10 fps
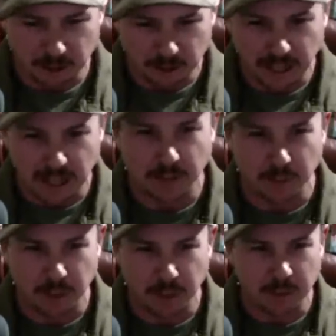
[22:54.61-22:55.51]
kind of a
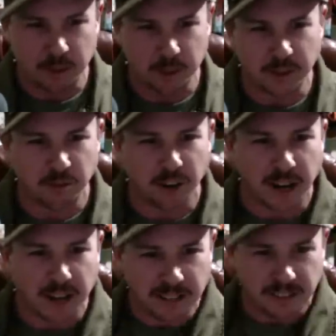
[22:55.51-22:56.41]
mid-maturing
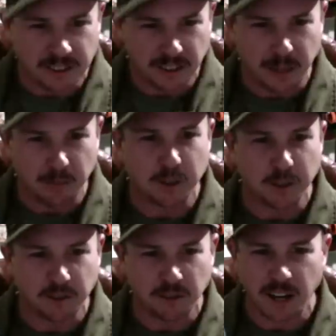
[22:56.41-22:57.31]
variety, and then a late-maturing
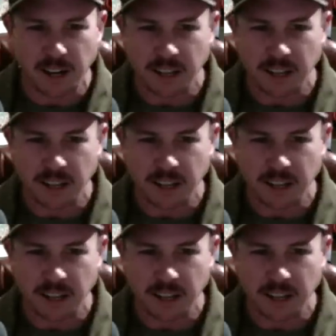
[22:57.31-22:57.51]
variety.